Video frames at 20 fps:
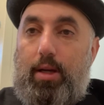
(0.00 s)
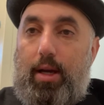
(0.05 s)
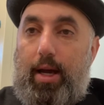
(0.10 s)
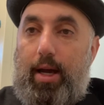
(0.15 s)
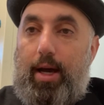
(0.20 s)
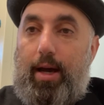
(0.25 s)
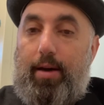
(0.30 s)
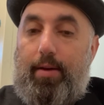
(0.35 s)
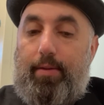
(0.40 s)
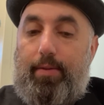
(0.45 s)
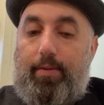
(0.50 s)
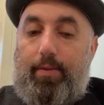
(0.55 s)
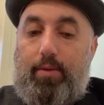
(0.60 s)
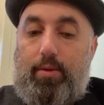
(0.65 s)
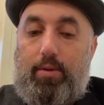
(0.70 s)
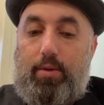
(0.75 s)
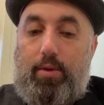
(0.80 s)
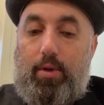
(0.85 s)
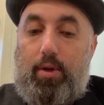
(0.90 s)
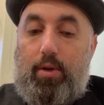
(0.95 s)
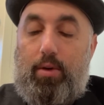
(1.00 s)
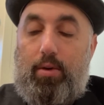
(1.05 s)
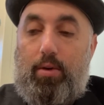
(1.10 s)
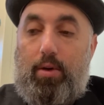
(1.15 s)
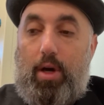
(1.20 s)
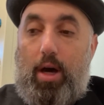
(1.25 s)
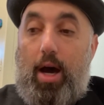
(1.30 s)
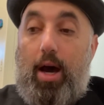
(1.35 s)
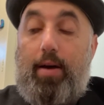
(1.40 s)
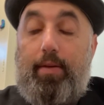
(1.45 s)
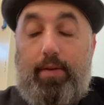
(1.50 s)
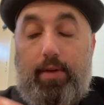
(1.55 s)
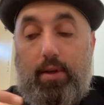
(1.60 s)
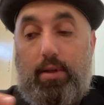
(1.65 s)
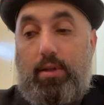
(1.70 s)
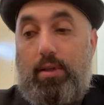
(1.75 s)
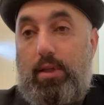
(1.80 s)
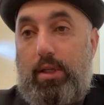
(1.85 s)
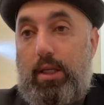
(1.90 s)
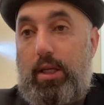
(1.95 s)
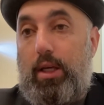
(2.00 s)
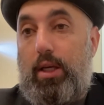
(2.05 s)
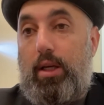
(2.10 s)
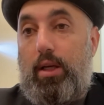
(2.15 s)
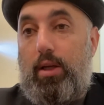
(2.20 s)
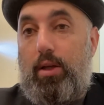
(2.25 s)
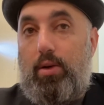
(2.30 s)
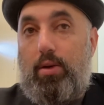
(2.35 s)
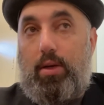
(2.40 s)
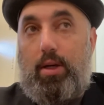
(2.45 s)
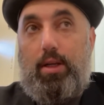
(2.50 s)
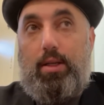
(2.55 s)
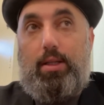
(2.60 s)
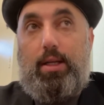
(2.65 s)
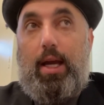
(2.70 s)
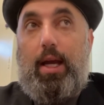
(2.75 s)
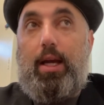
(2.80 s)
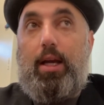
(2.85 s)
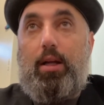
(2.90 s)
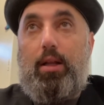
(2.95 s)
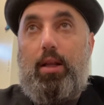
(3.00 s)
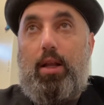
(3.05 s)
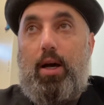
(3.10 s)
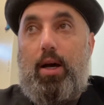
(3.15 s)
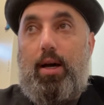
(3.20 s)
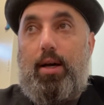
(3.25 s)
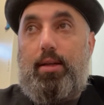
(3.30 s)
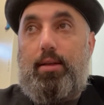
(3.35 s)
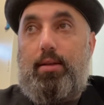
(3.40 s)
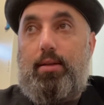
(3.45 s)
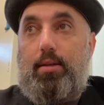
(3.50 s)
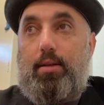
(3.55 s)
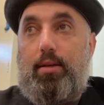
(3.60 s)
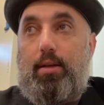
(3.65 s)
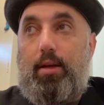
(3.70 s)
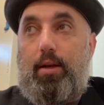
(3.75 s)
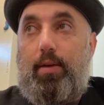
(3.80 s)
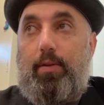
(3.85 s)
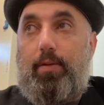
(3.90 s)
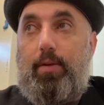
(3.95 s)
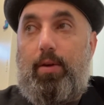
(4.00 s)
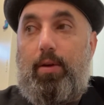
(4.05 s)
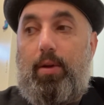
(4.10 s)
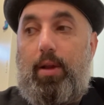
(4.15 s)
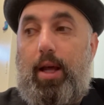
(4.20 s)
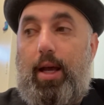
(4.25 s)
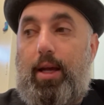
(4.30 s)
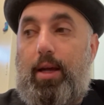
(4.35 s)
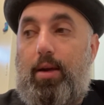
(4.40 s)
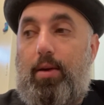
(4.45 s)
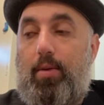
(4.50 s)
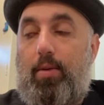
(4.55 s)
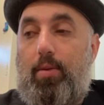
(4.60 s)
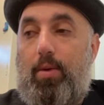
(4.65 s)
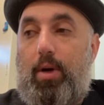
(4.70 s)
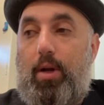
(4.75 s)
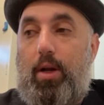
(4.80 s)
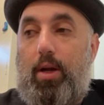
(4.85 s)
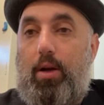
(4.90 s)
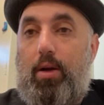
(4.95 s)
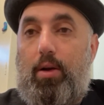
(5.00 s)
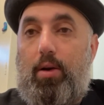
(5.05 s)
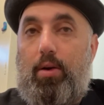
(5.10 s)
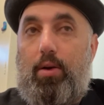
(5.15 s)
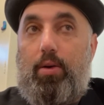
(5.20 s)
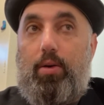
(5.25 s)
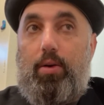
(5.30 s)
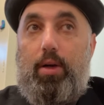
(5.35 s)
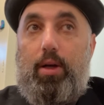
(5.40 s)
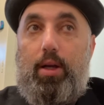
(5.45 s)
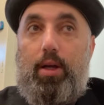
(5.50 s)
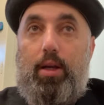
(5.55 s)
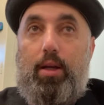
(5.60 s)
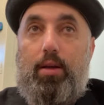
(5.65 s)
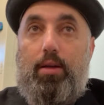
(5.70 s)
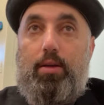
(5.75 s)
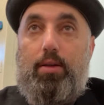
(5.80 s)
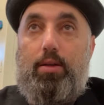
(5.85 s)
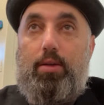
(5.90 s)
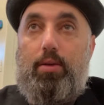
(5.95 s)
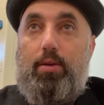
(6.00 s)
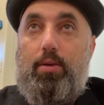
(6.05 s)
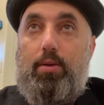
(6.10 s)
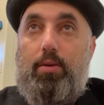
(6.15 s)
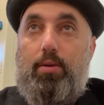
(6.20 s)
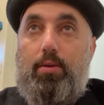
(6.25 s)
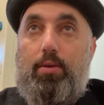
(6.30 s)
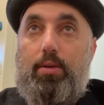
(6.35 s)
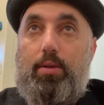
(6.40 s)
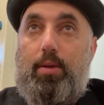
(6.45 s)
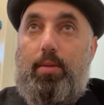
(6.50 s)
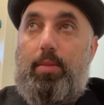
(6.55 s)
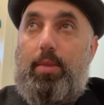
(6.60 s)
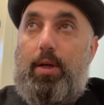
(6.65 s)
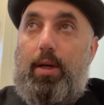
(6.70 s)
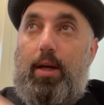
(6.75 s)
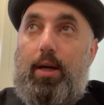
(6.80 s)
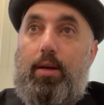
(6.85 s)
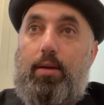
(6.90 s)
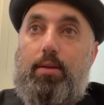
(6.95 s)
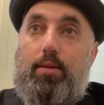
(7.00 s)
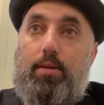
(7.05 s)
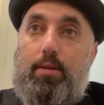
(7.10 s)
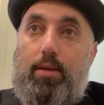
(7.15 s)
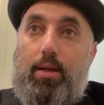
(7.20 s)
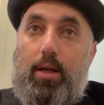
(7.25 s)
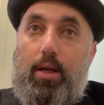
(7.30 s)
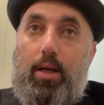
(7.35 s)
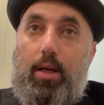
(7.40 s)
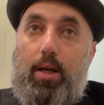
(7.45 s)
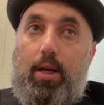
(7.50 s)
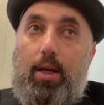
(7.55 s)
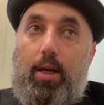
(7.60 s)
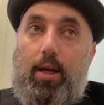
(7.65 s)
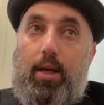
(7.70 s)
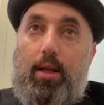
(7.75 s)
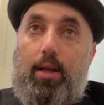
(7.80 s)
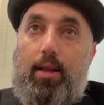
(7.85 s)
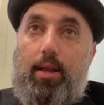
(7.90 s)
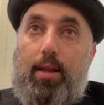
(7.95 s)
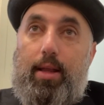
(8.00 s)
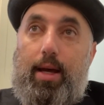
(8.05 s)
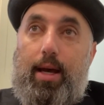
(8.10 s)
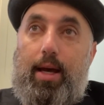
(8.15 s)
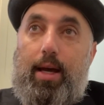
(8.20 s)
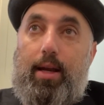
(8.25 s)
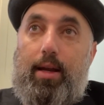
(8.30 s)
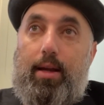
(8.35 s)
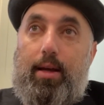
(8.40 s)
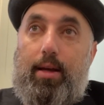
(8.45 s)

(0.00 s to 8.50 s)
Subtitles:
have. So obviously you can take a loss if you're like want to go into something else that